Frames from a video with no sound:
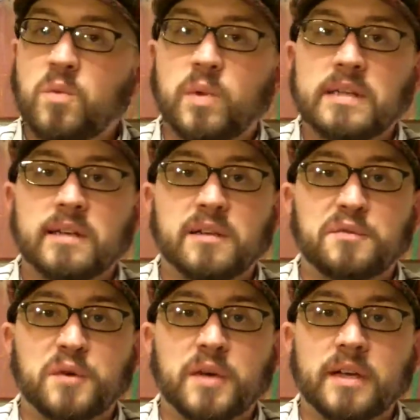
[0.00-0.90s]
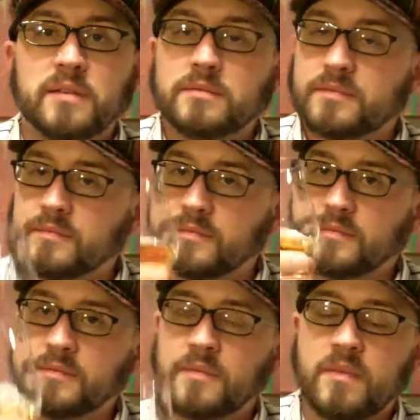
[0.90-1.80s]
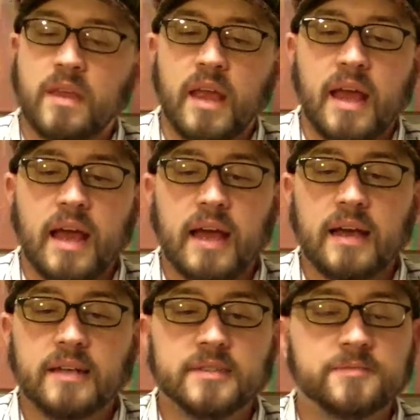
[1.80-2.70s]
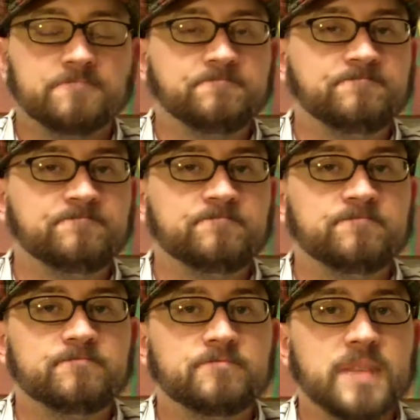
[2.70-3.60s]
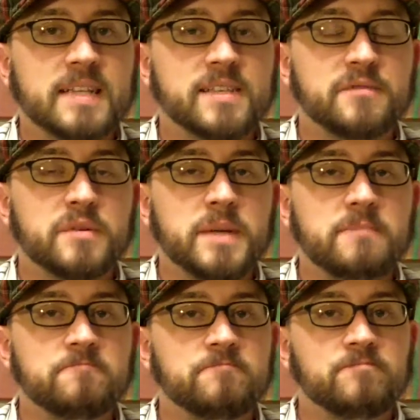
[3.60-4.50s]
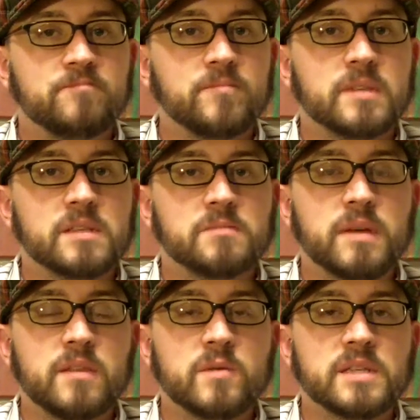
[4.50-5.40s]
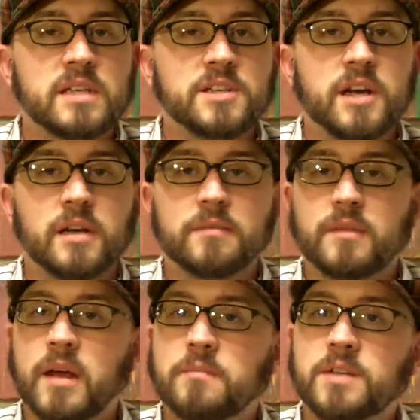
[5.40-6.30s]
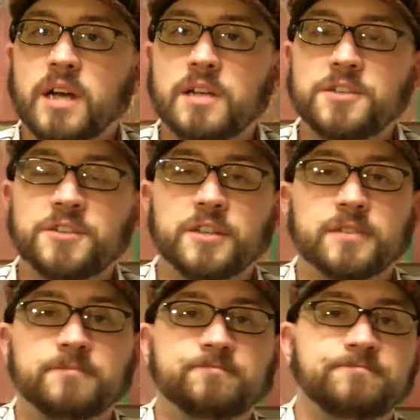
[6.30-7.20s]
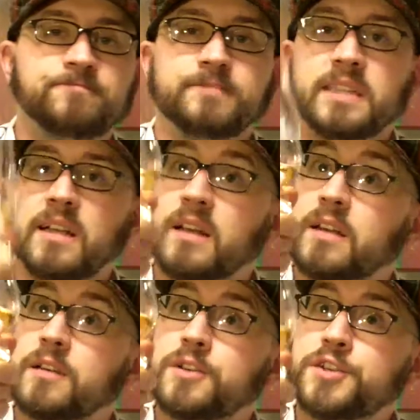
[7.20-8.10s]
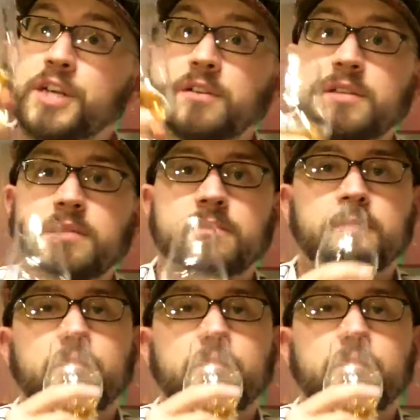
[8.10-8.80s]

Well done, Laphroaig. And that's it for me. This has been the Whiskey Jug. I'm Josh, and cheers.